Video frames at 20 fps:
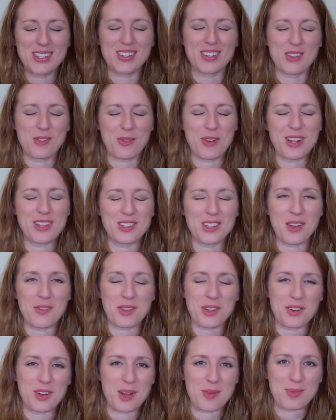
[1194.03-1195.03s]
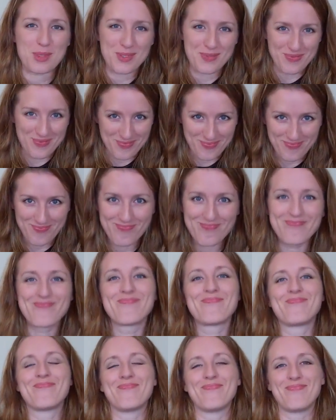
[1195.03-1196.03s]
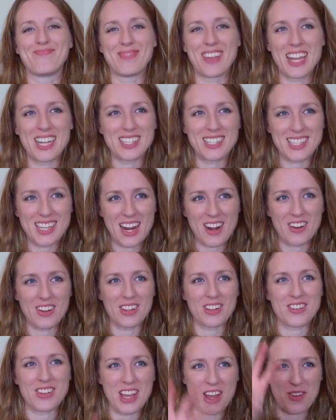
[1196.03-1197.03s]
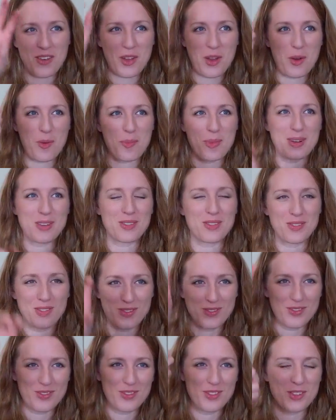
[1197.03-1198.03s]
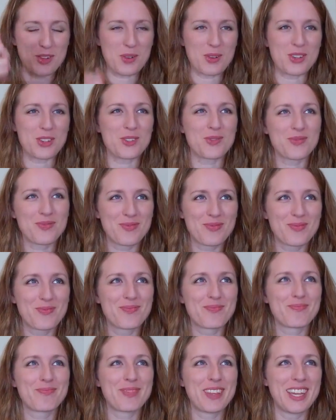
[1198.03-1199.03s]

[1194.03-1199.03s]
my hubby took the fronts off the cribs. And Tara learned how to open doors.